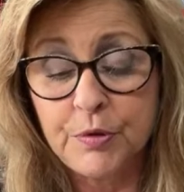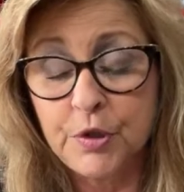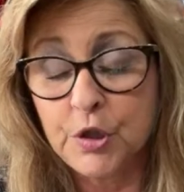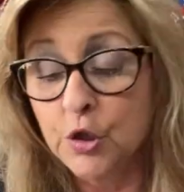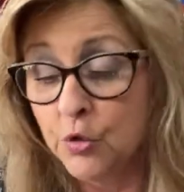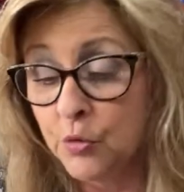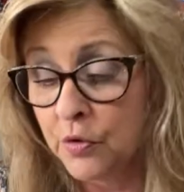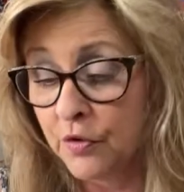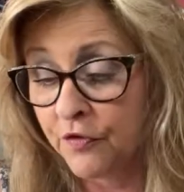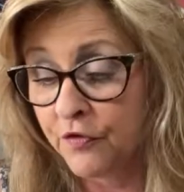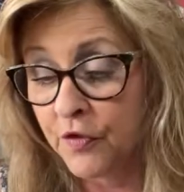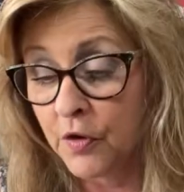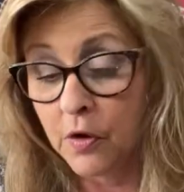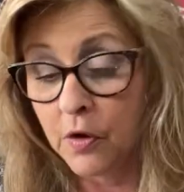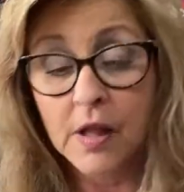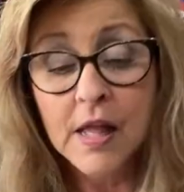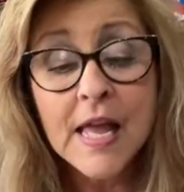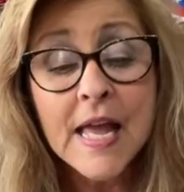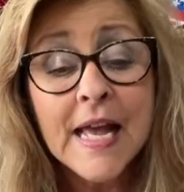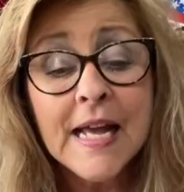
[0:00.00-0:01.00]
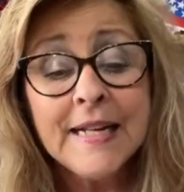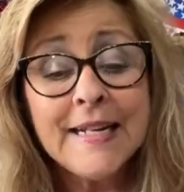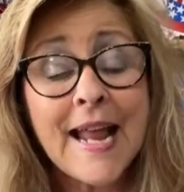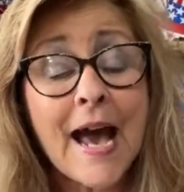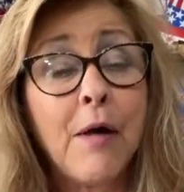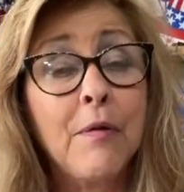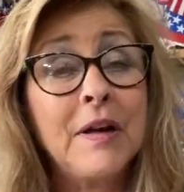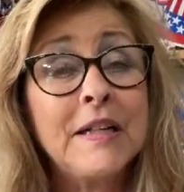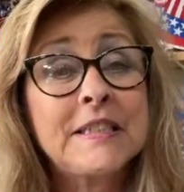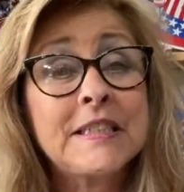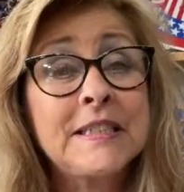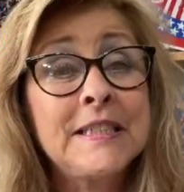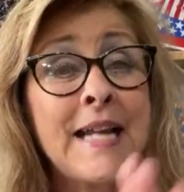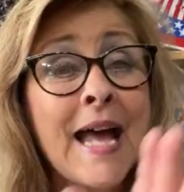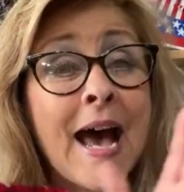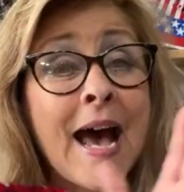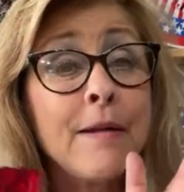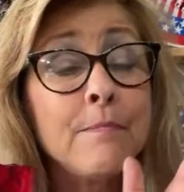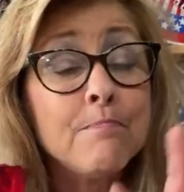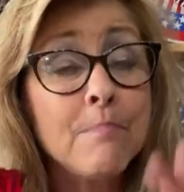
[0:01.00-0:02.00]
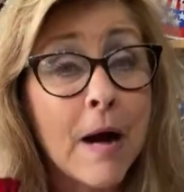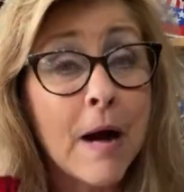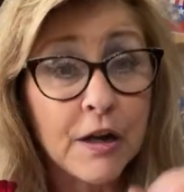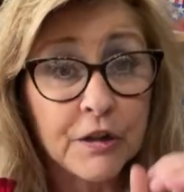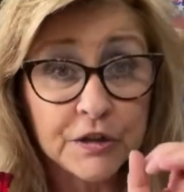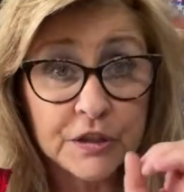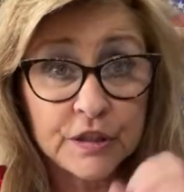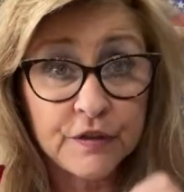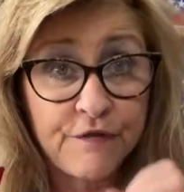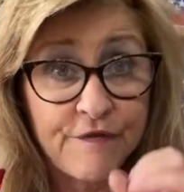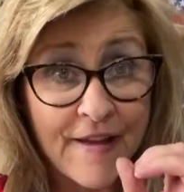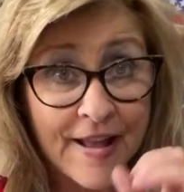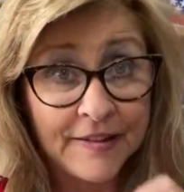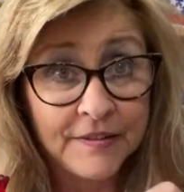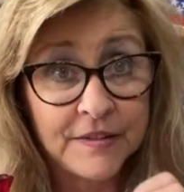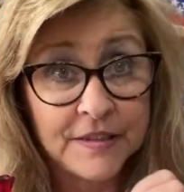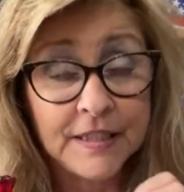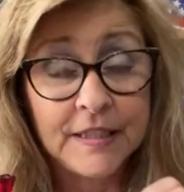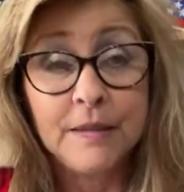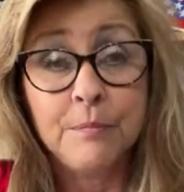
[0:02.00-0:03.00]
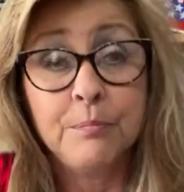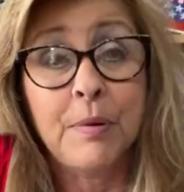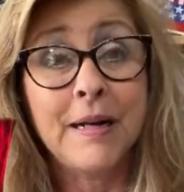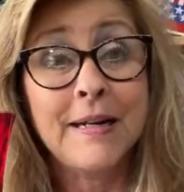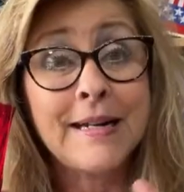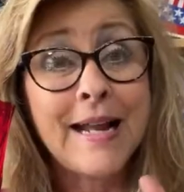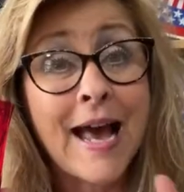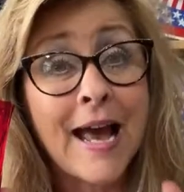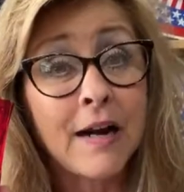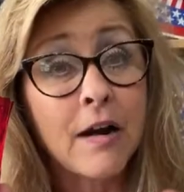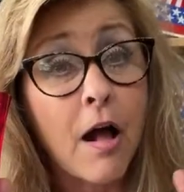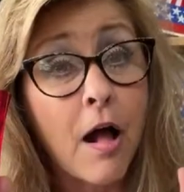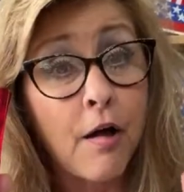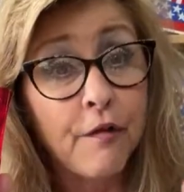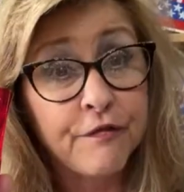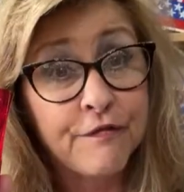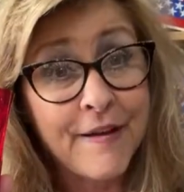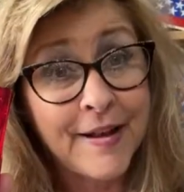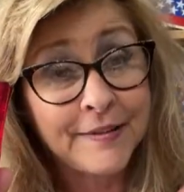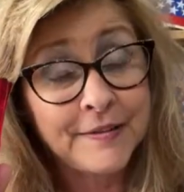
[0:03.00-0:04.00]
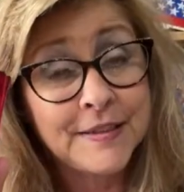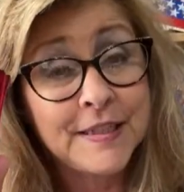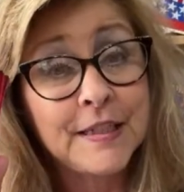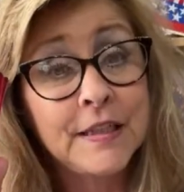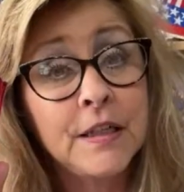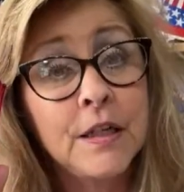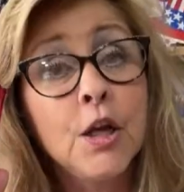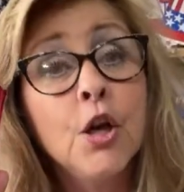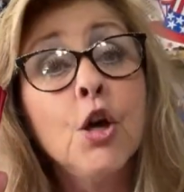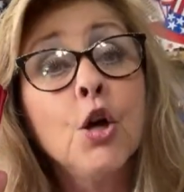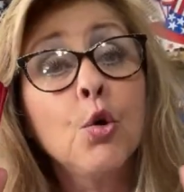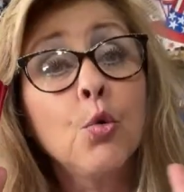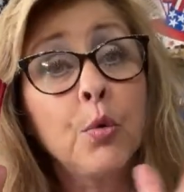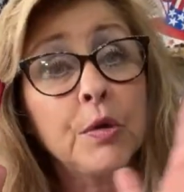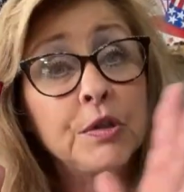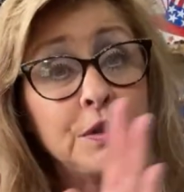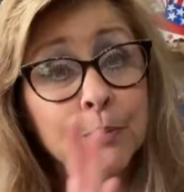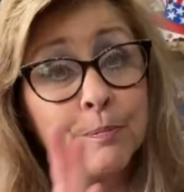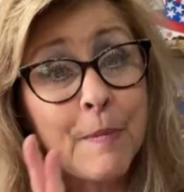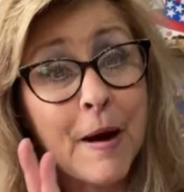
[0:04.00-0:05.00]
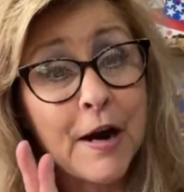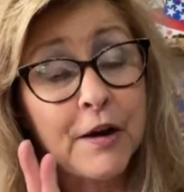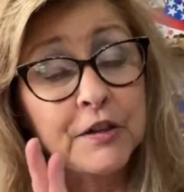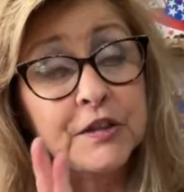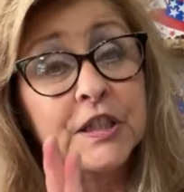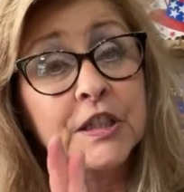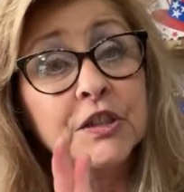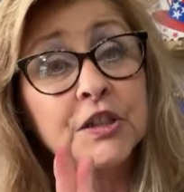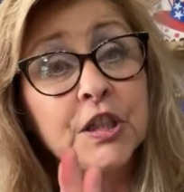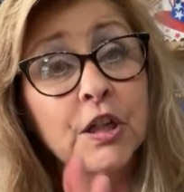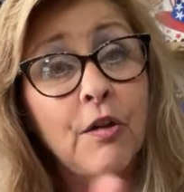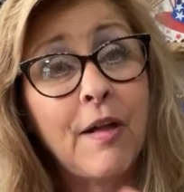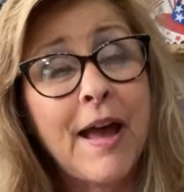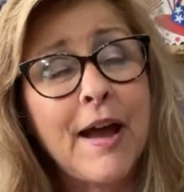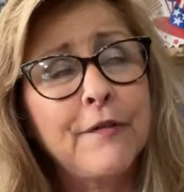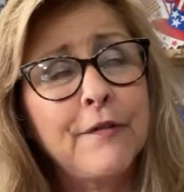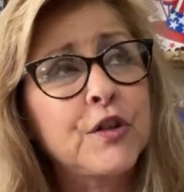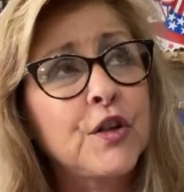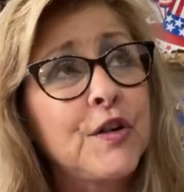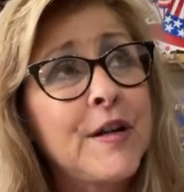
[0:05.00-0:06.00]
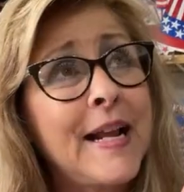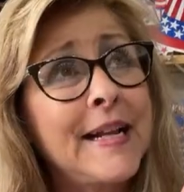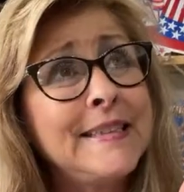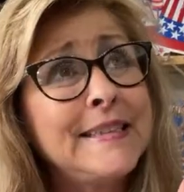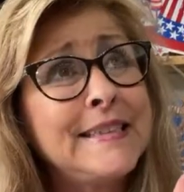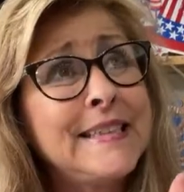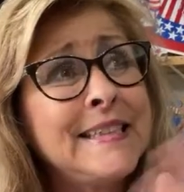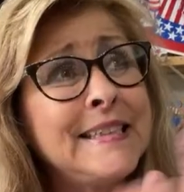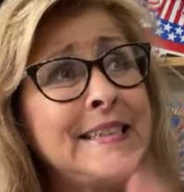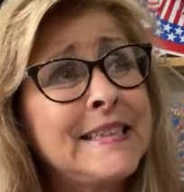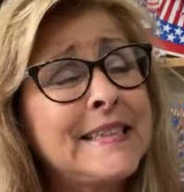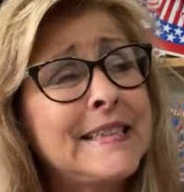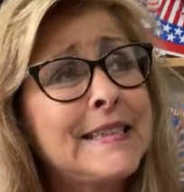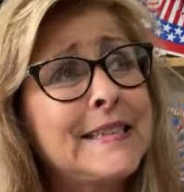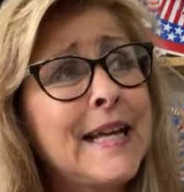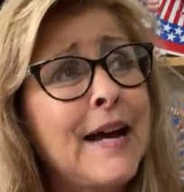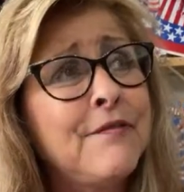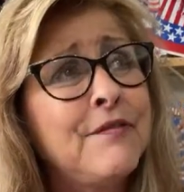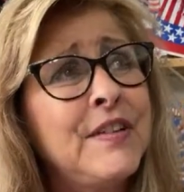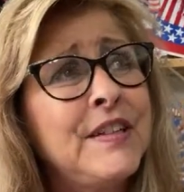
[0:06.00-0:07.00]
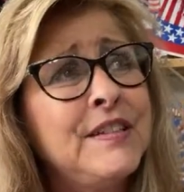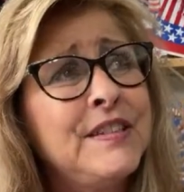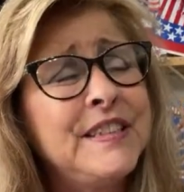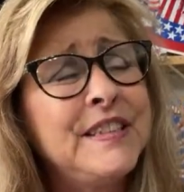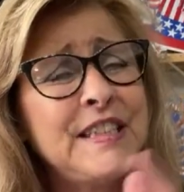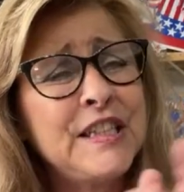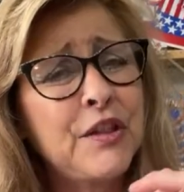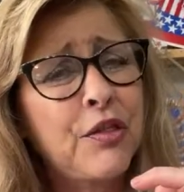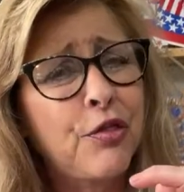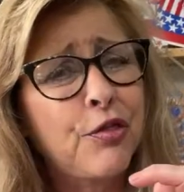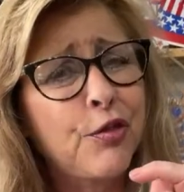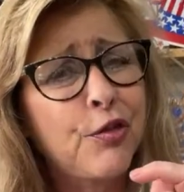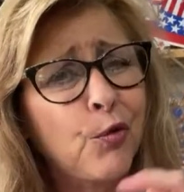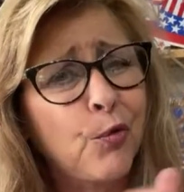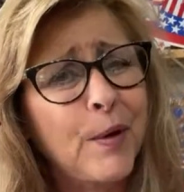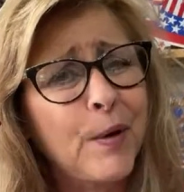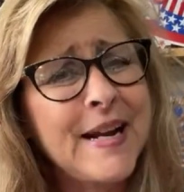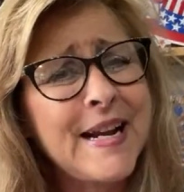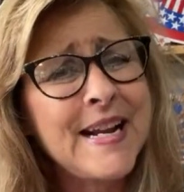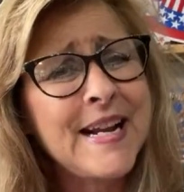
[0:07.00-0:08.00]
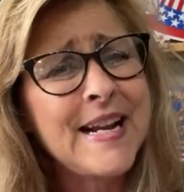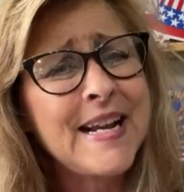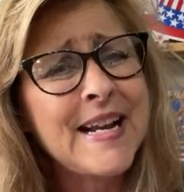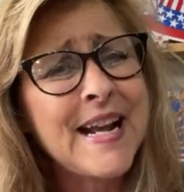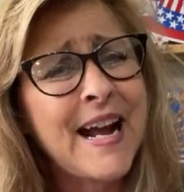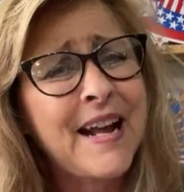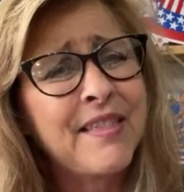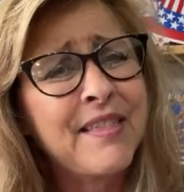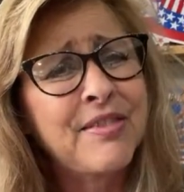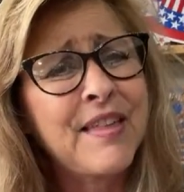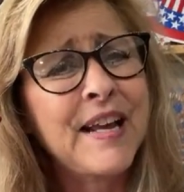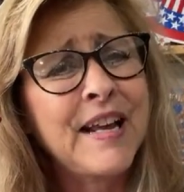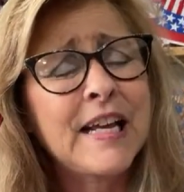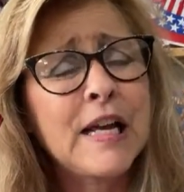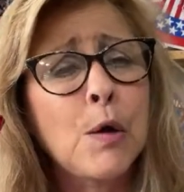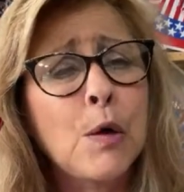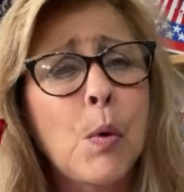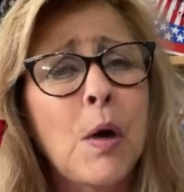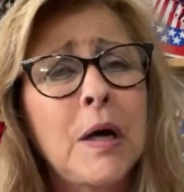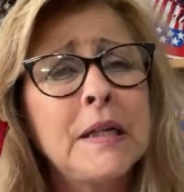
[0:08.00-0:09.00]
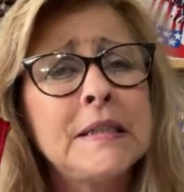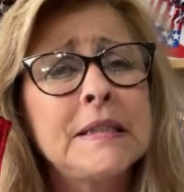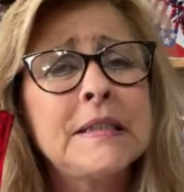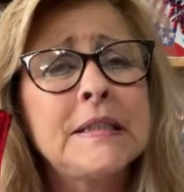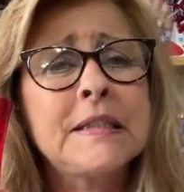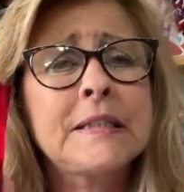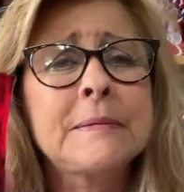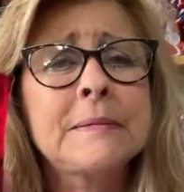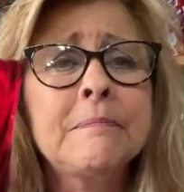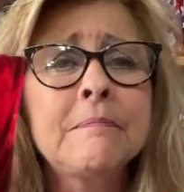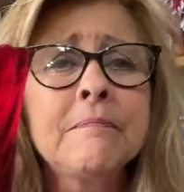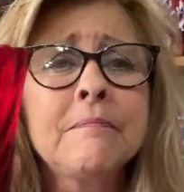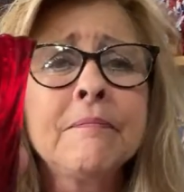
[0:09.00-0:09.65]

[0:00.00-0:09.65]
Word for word: beautiful. Now, it's not marked Fenton, but not all Fenton was marked until after 1973, I think it was.